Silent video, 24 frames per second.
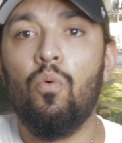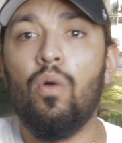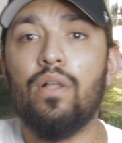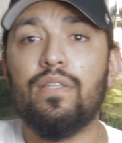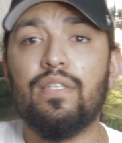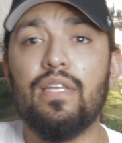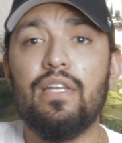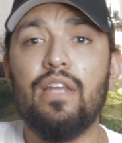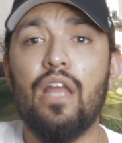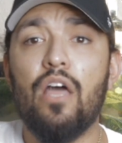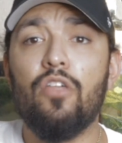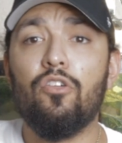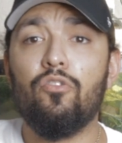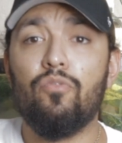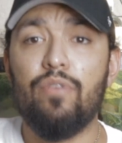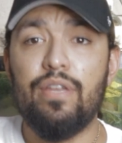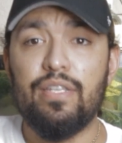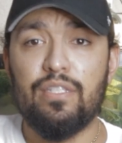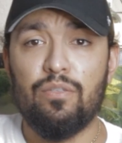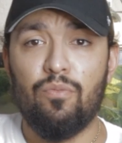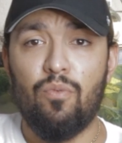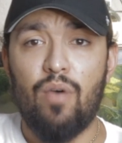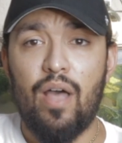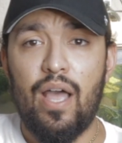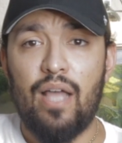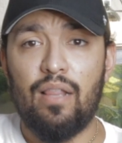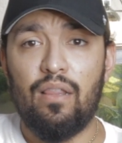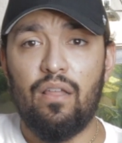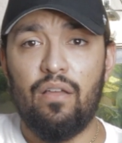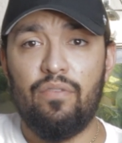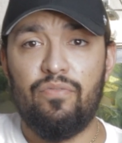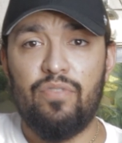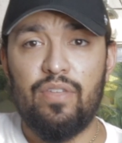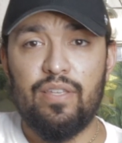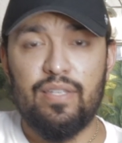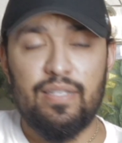What's another reason why I
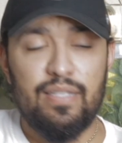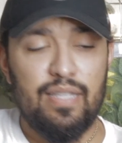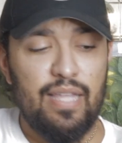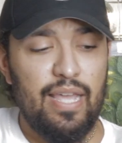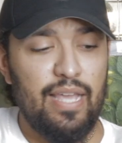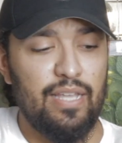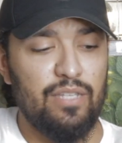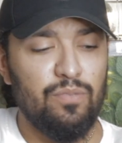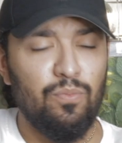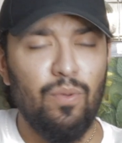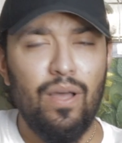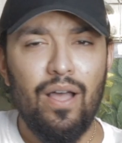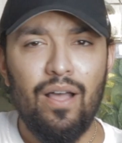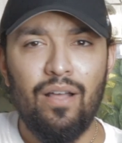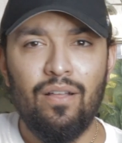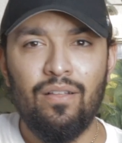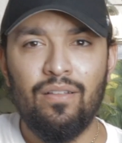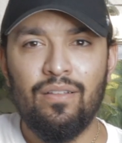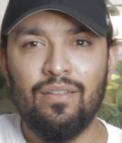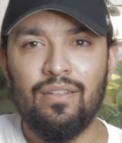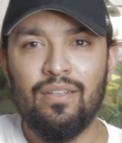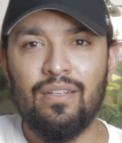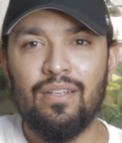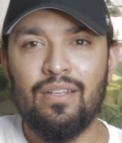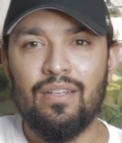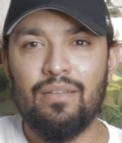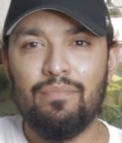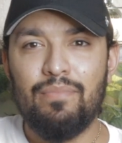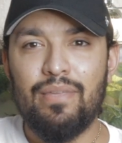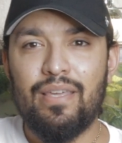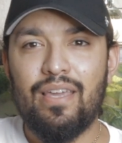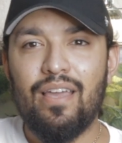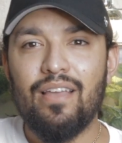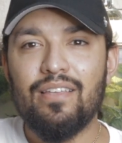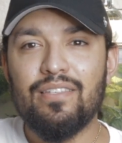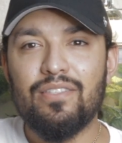love these snakes? Well,
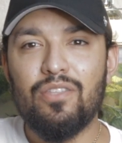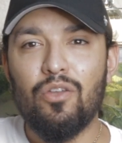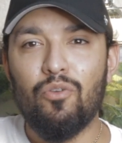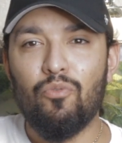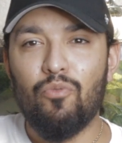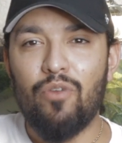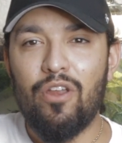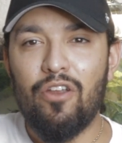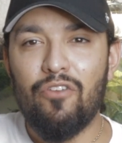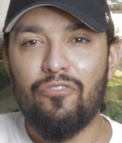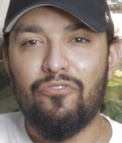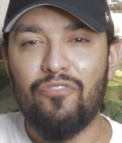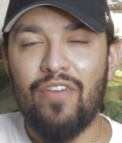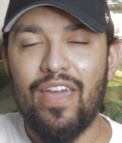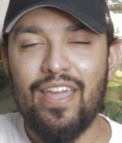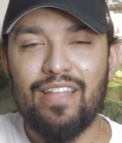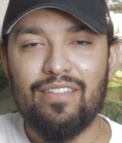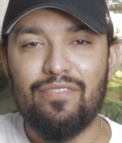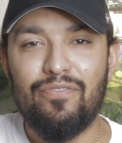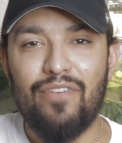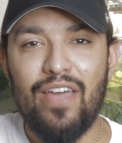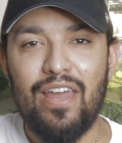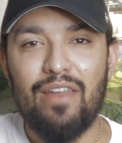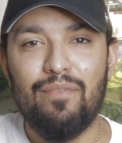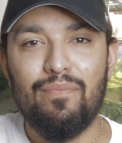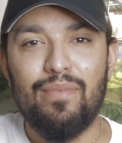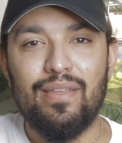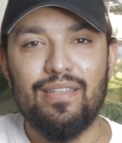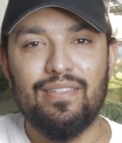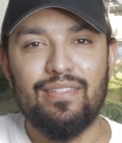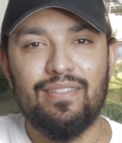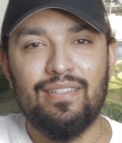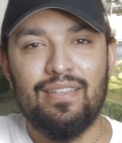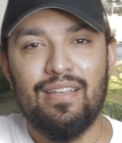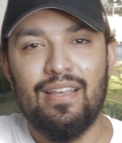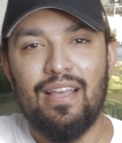because they're rear-fanged
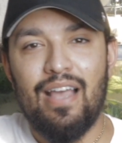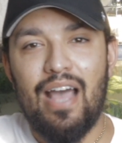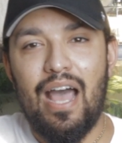venomous.